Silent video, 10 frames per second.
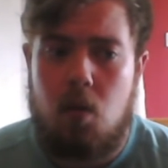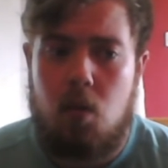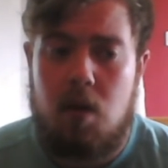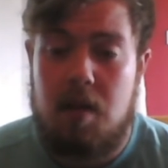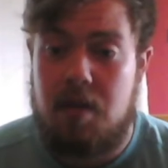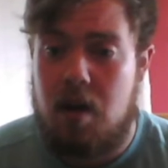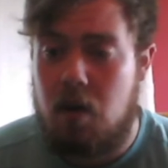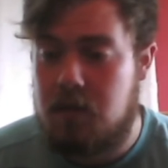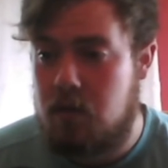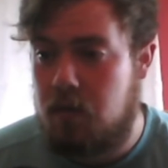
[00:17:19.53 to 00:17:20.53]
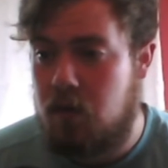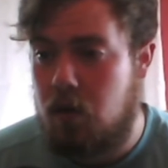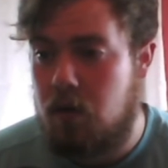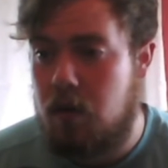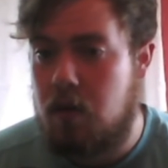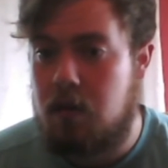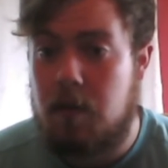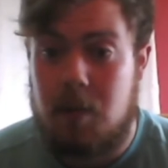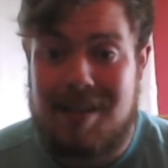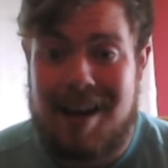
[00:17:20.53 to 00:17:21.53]
With there, obviously, we've got another
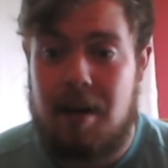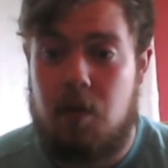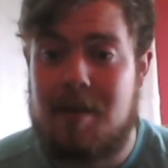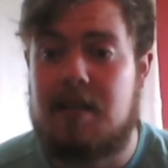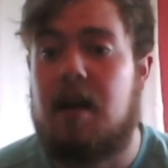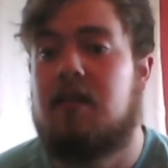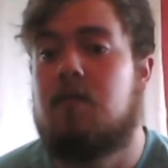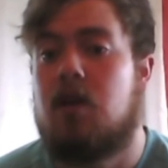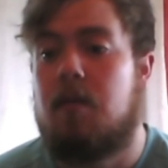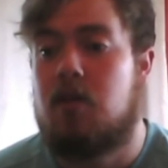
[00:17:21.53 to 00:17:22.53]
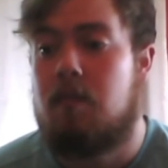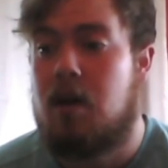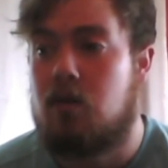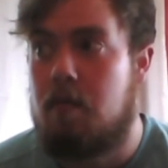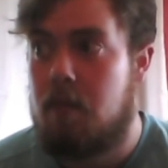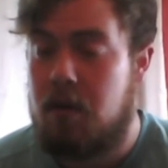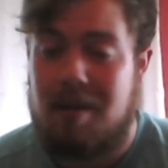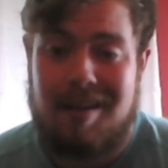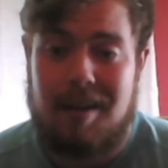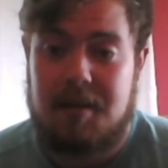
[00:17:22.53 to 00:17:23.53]
WWE Women's Tag Team Championship match on
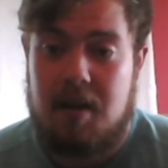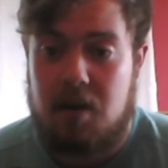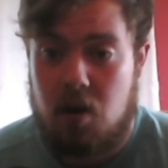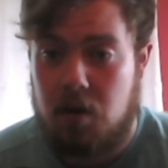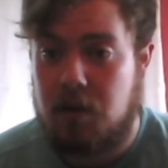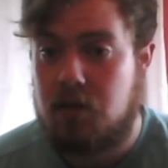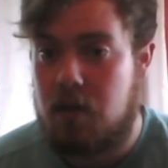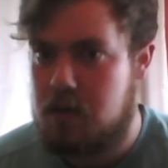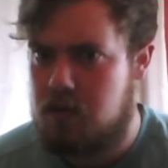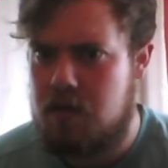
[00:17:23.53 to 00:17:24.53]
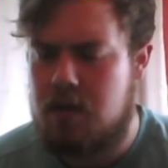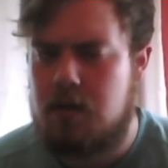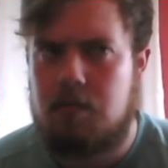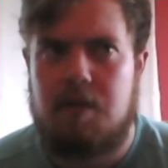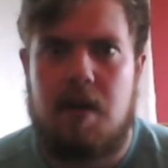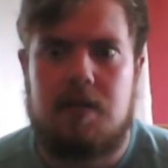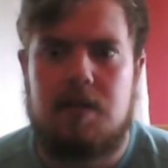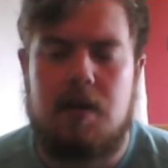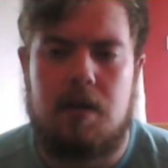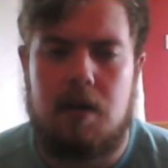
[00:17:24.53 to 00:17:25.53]
Monday against the Iconics, so that's 3
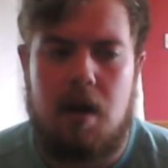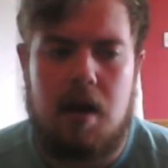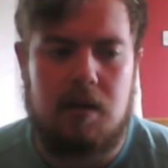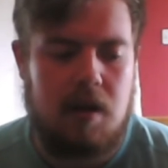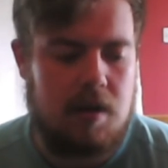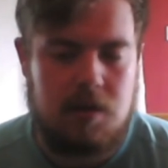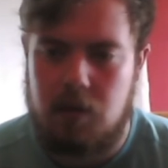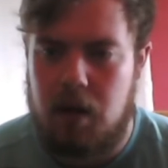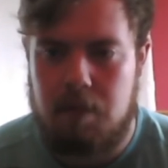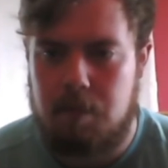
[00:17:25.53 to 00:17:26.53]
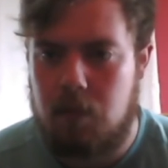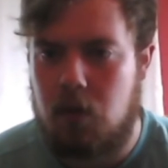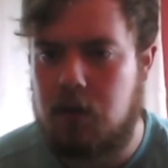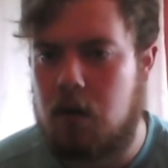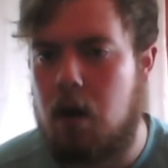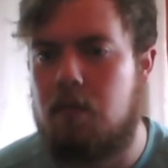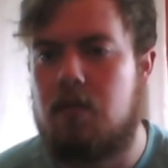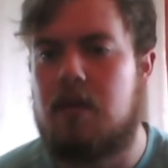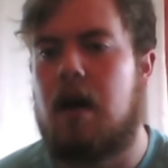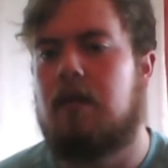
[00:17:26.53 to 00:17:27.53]
defenses in 8 days. So again, lots of time
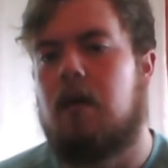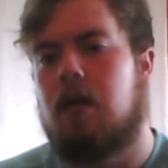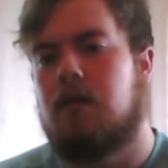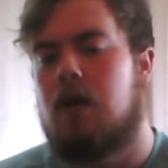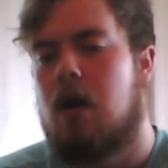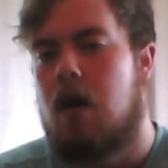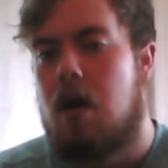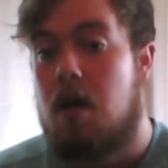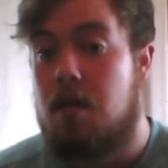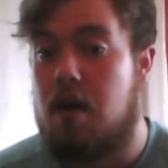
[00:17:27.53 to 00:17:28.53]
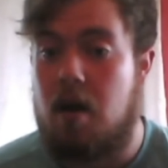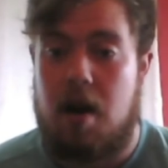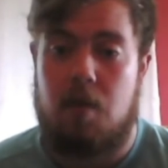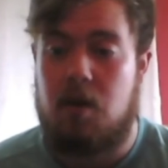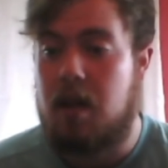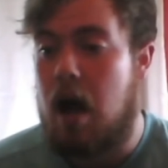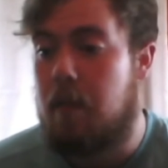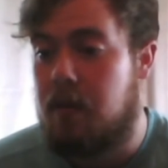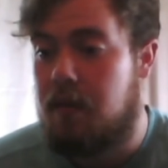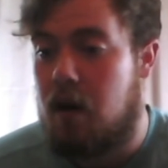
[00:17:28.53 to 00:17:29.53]
for the tag titles there, and I'm really
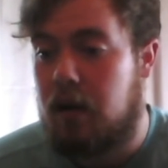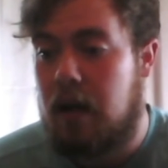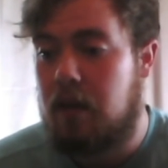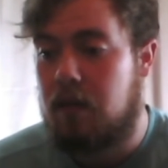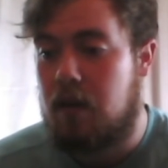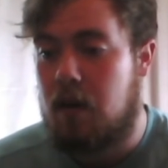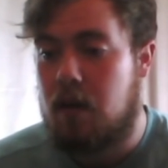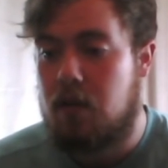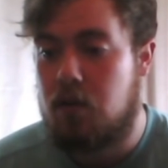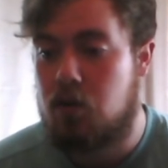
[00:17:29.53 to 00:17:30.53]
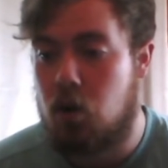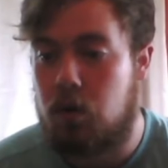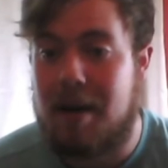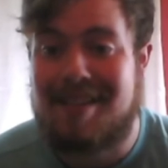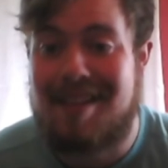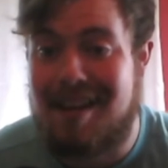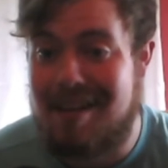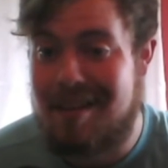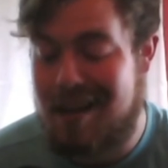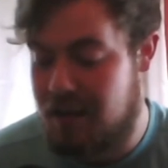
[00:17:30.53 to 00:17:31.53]
happy that they are getting the showcase
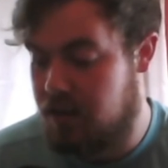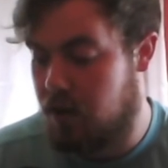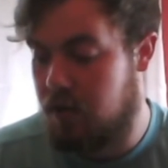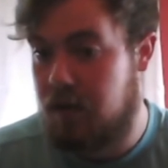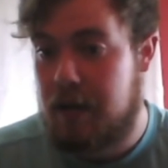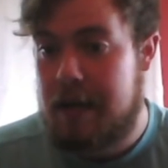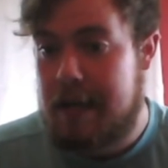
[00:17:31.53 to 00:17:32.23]
that they deserve.